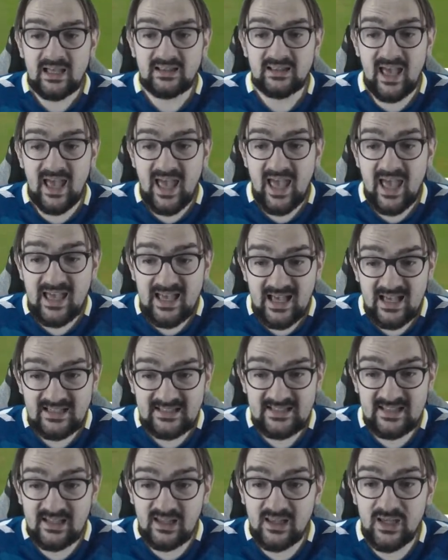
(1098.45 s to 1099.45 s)
De Gea has
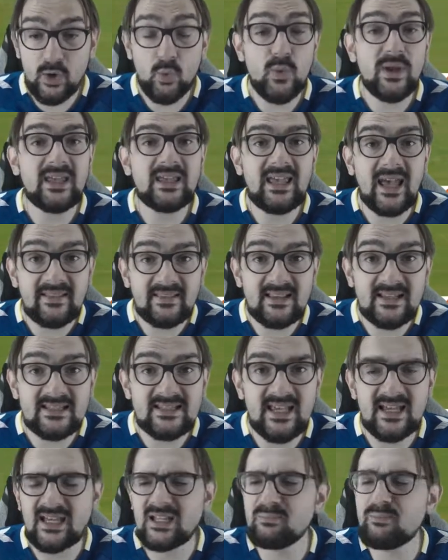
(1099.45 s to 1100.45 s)
to clear. We get the
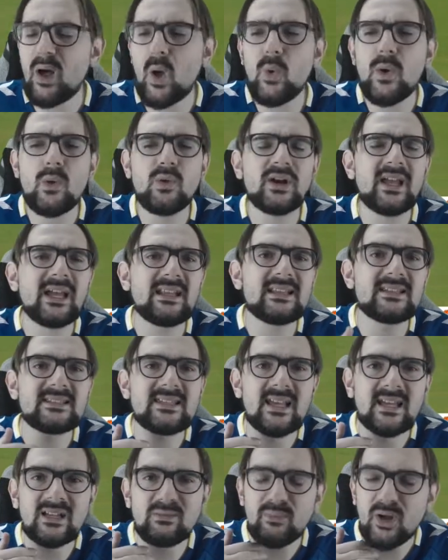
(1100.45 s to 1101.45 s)
second ball. We were getting
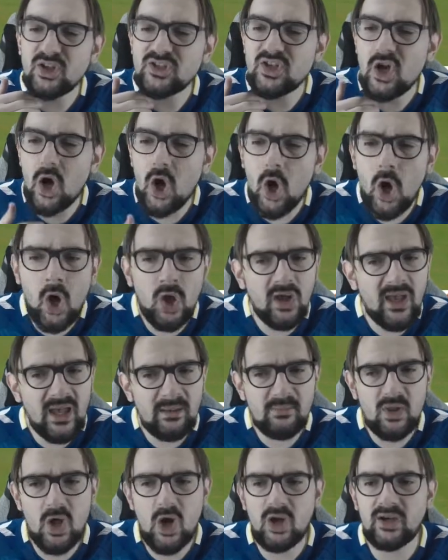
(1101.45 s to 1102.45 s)
second balls all
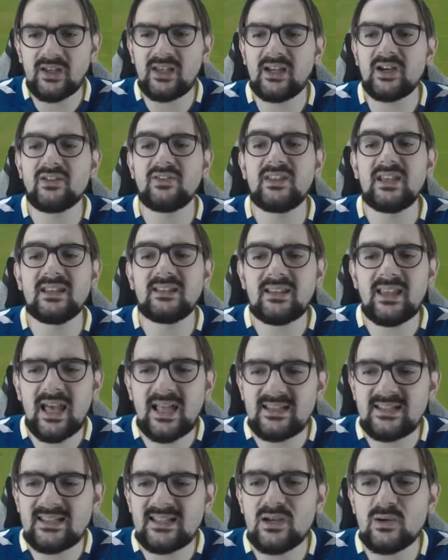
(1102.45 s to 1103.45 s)
game long here. The
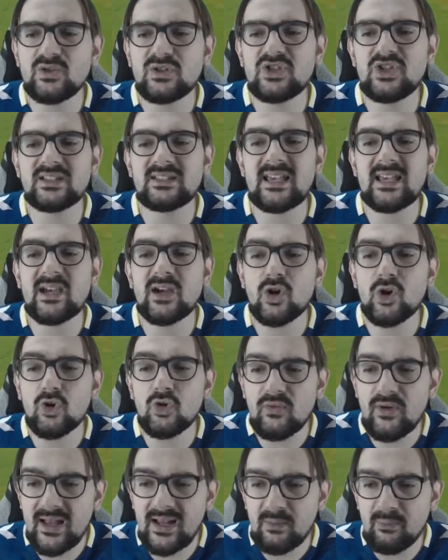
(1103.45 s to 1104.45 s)
intensity was just
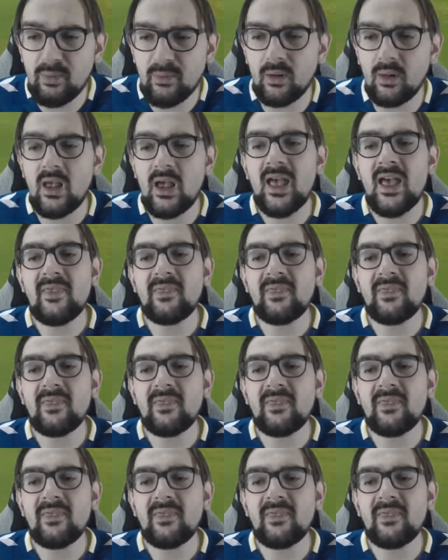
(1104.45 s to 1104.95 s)
incredible.